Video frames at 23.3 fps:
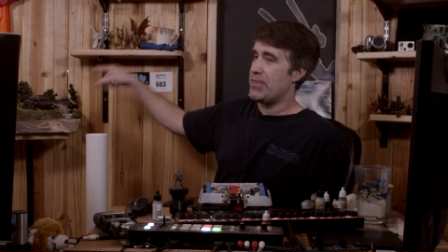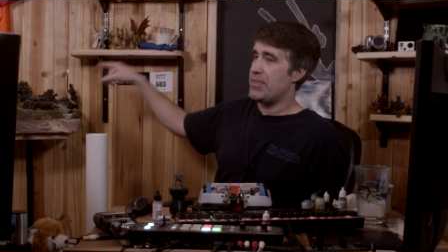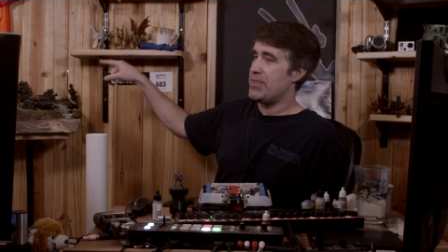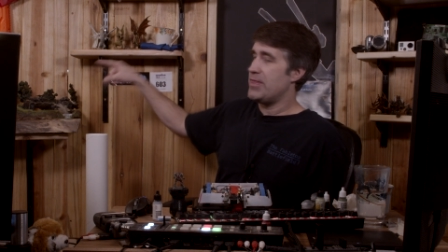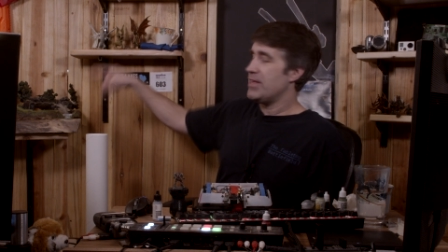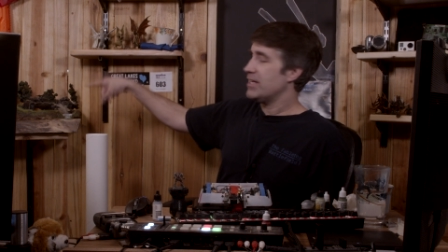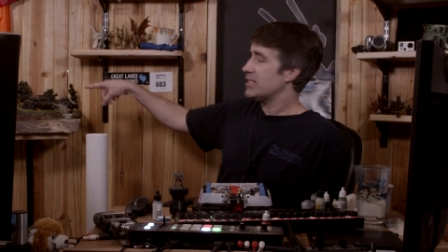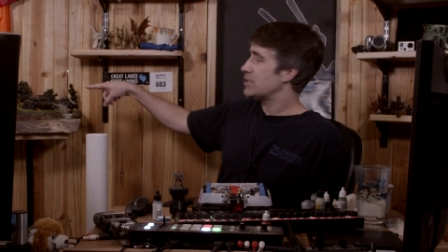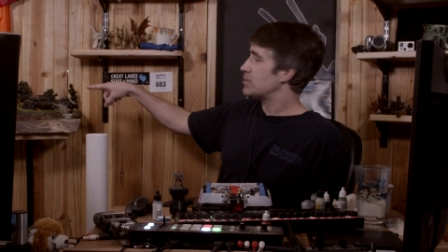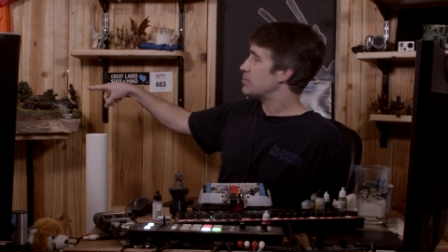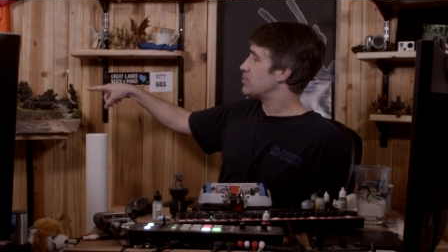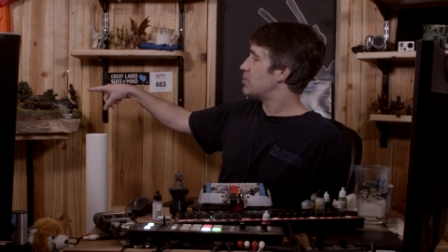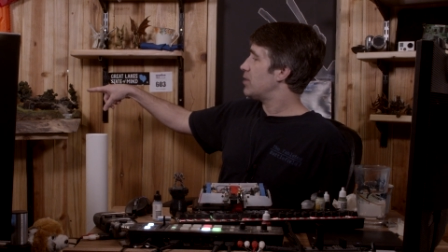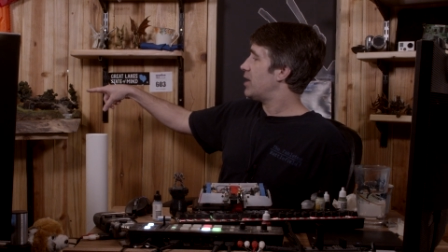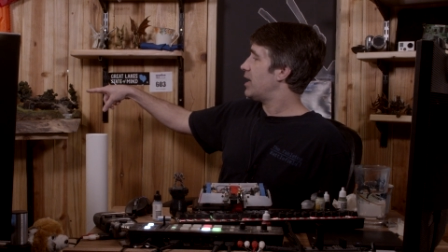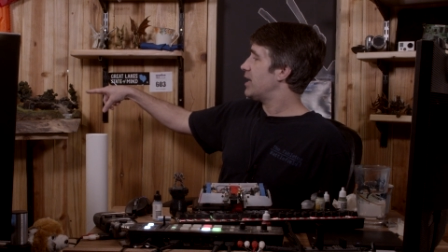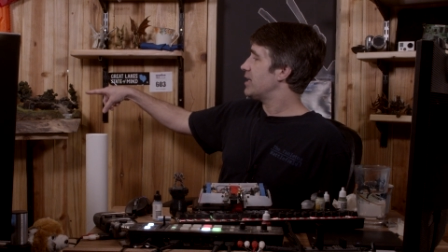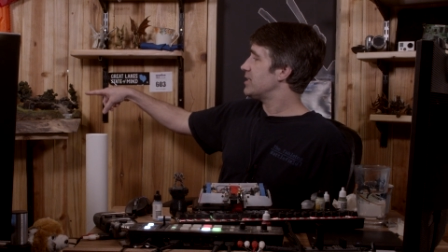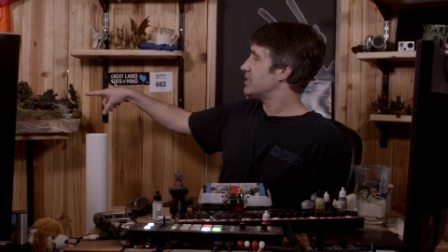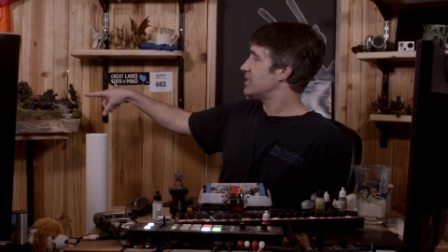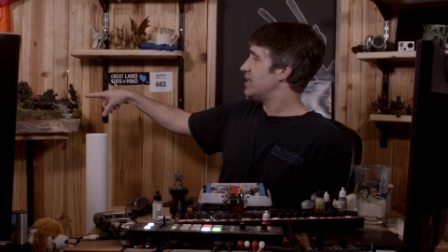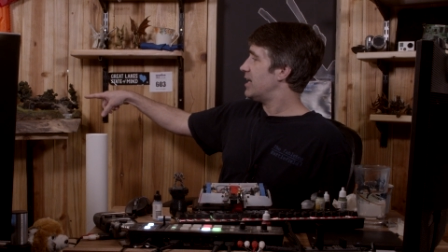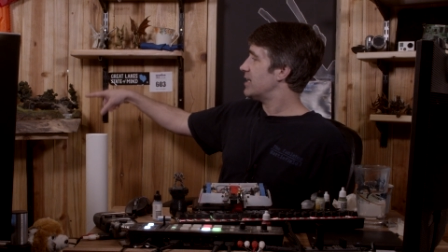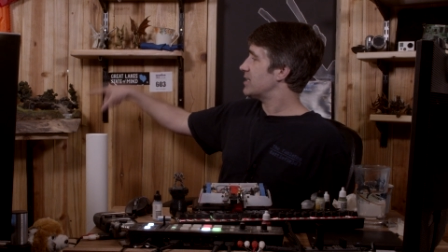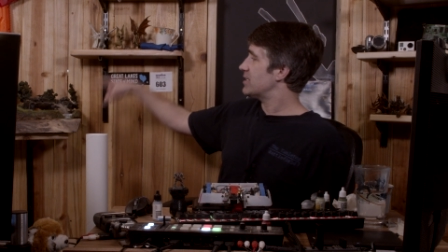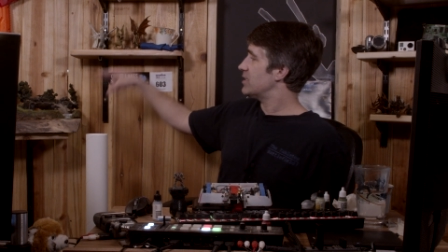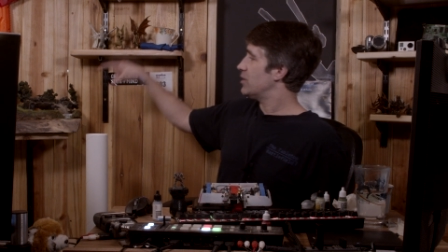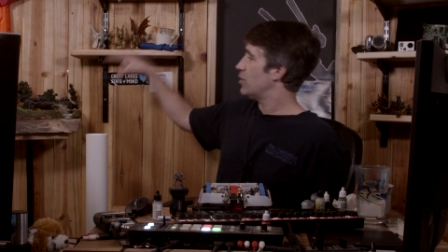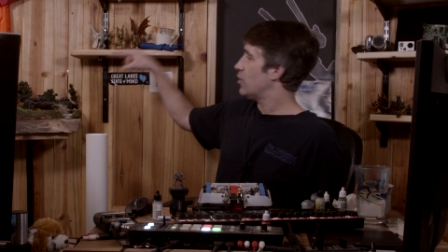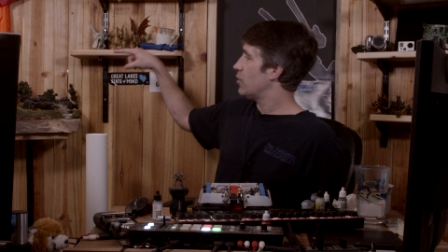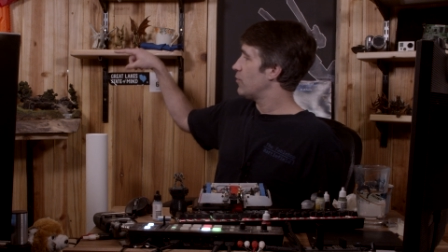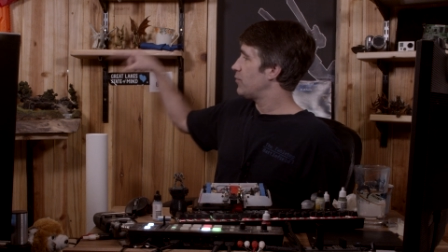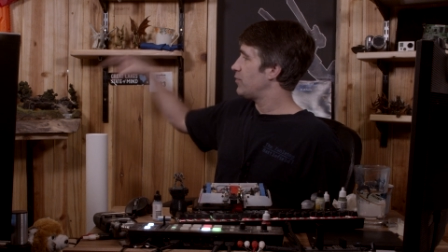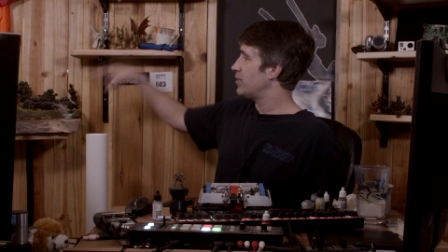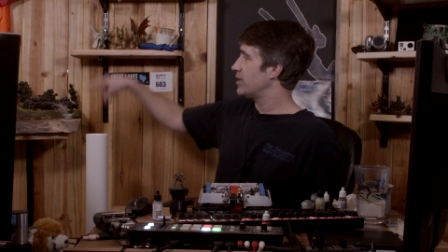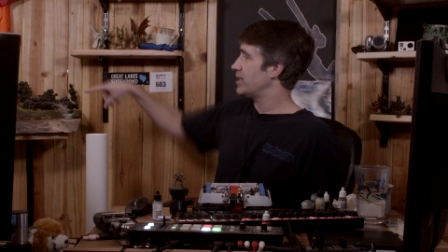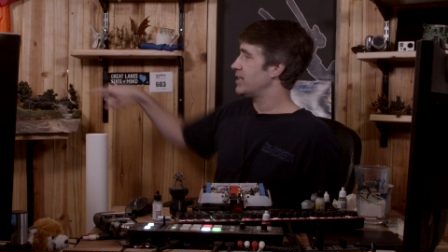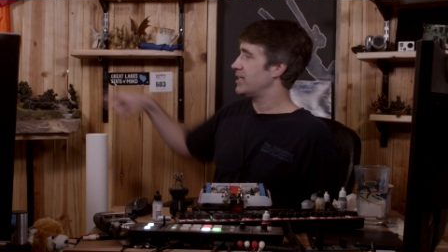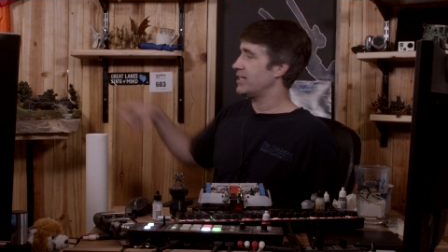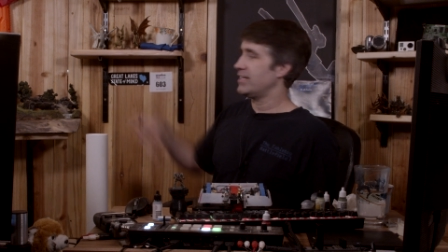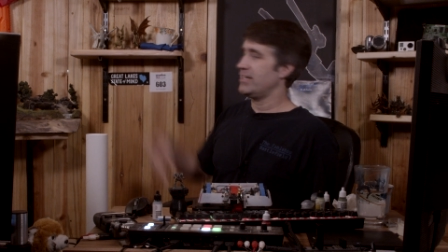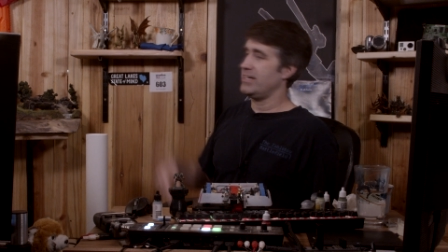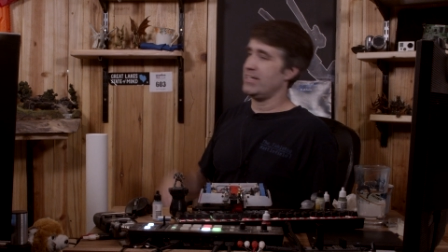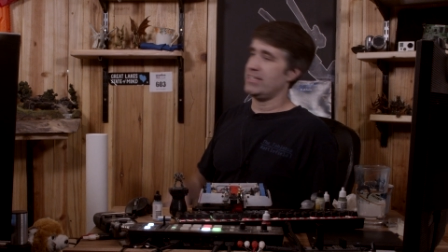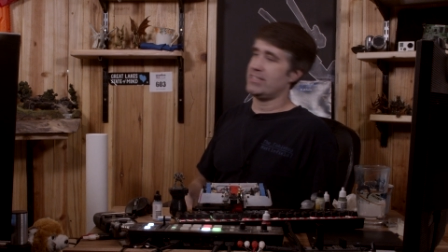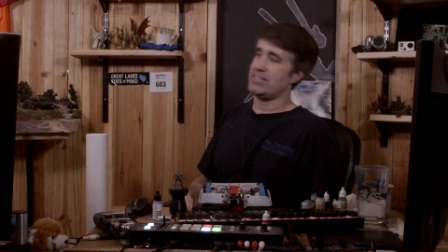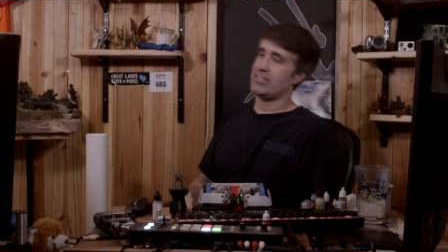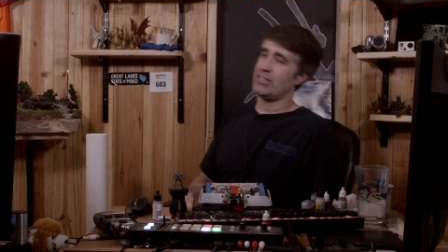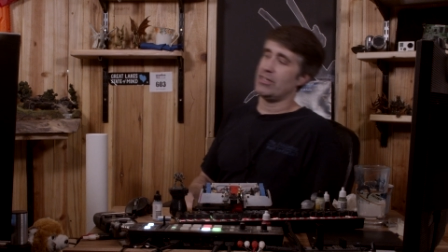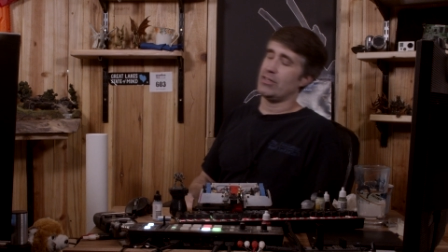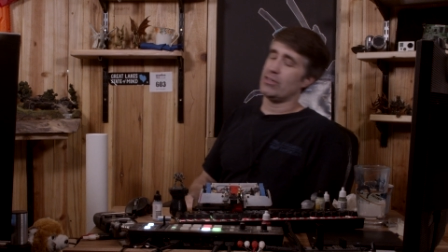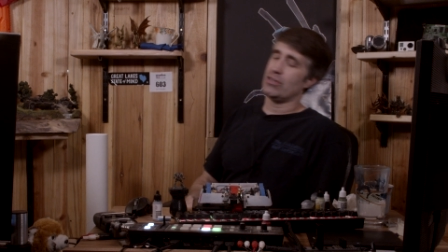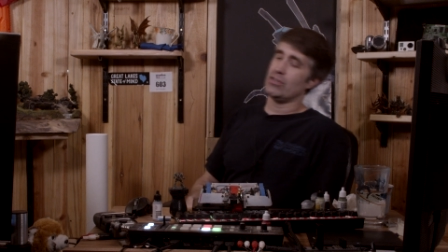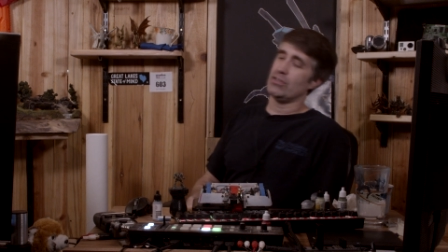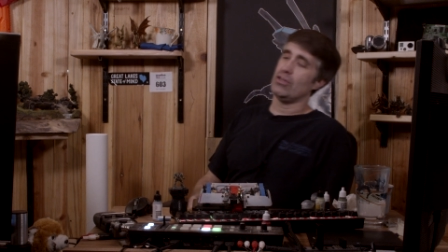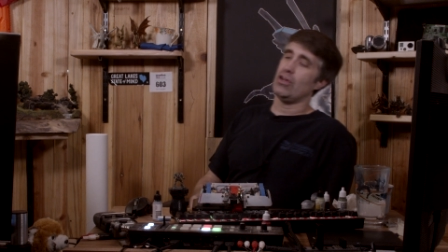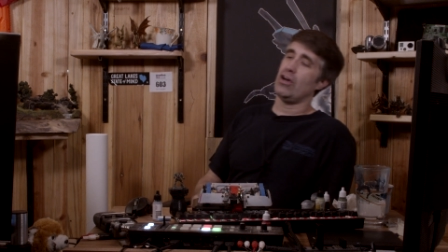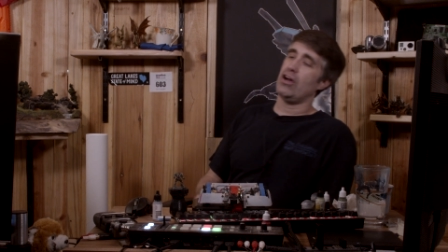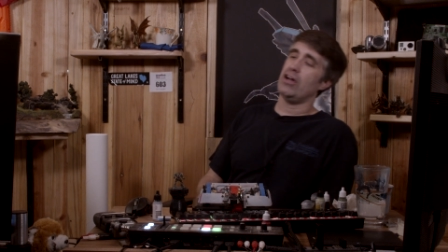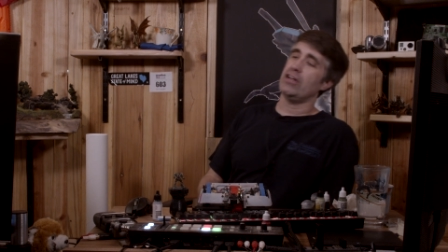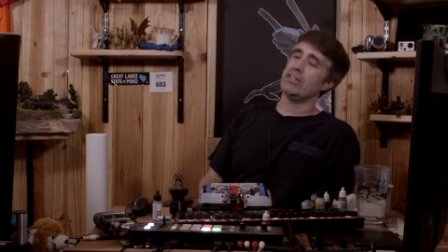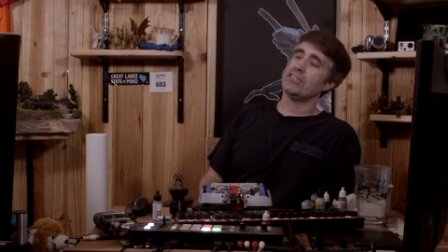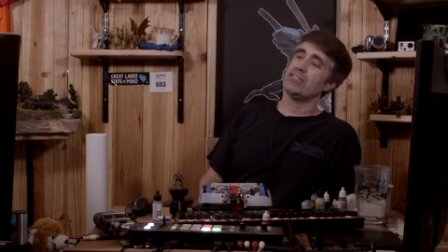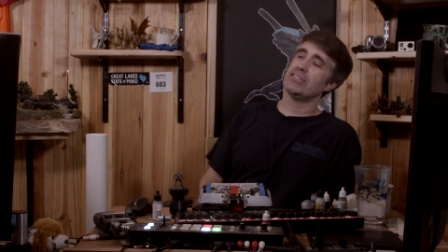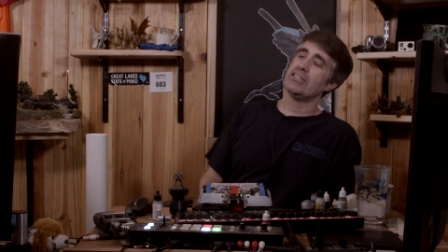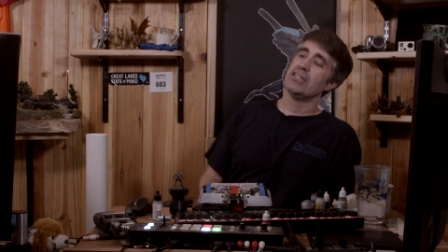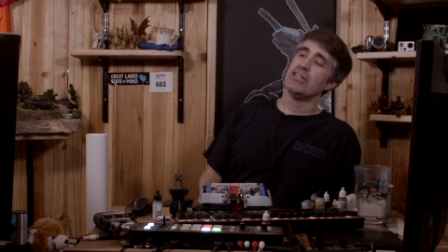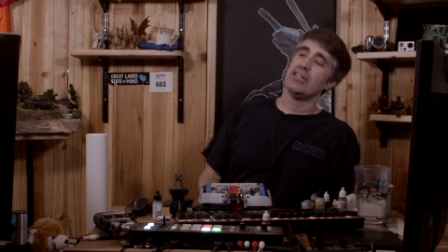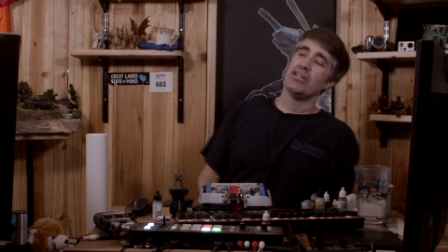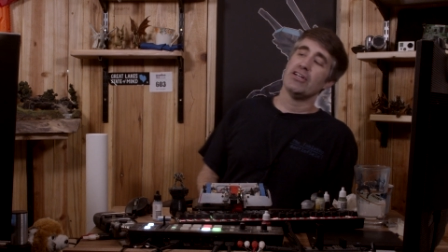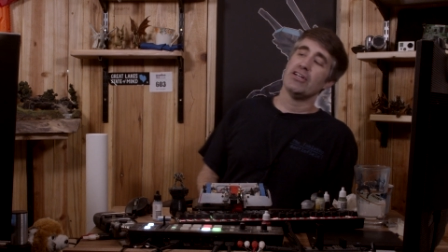this project and hopefully get the Kickstarter launched